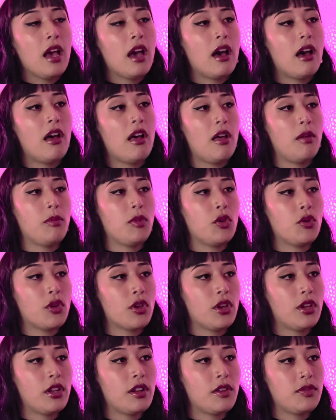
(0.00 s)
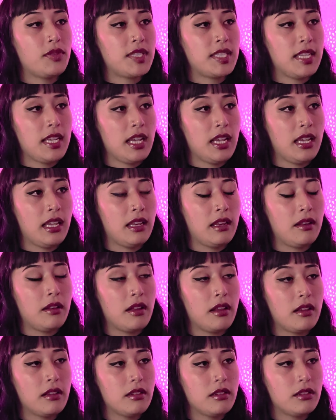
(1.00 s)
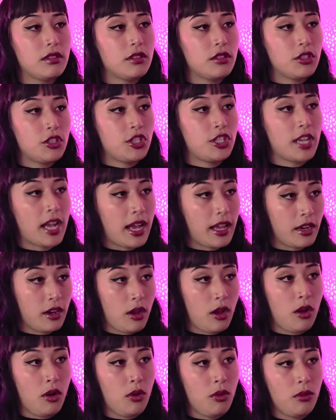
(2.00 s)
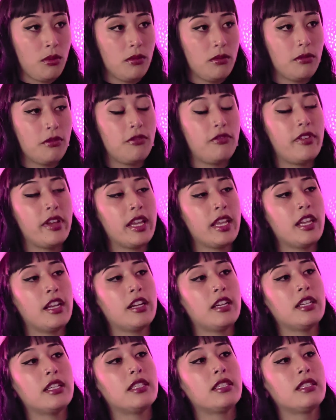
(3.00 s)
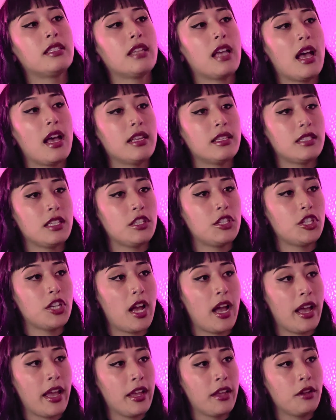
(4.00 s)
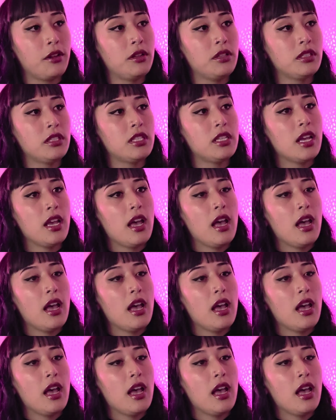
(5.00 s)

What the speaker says: You could have seen shadow figures as a child.